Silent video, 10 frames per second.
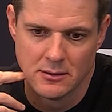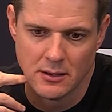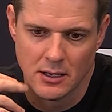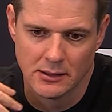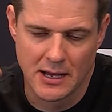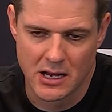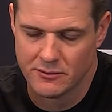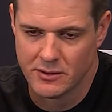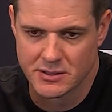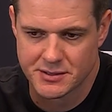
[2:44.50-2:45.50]
lot
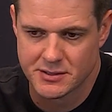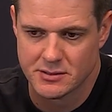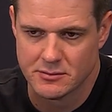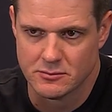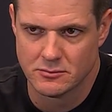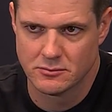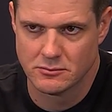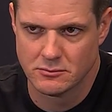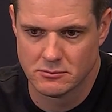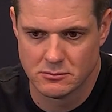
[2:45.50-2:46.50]
of us
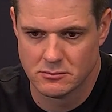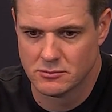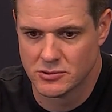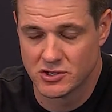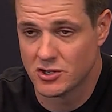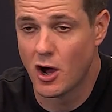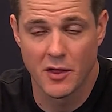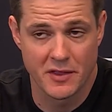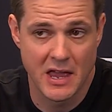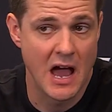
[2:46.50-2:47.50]

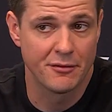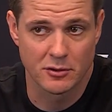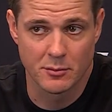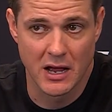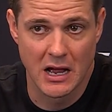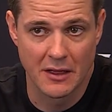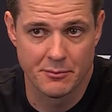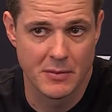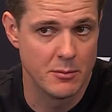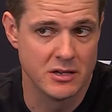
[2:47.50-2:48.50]
saw the
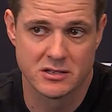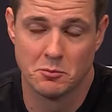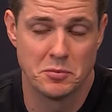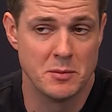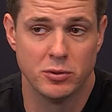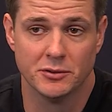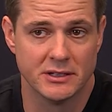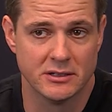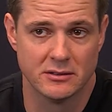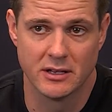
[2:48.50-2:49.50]
aftermath. Maybe some people
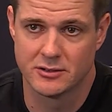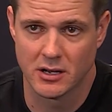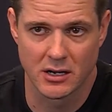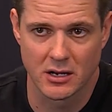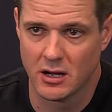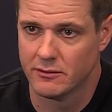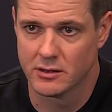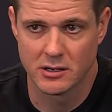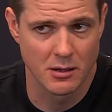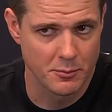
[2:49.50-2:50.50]
didn't. They try to
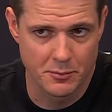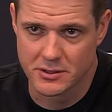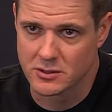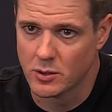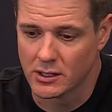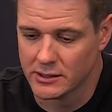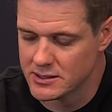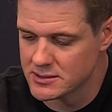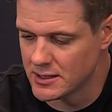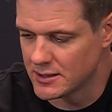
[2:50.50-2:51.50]
cover it up as quickly
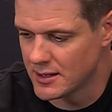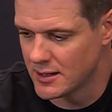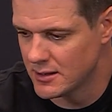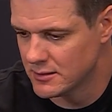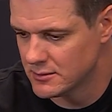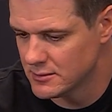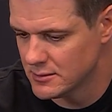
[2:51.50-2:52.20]
as they can.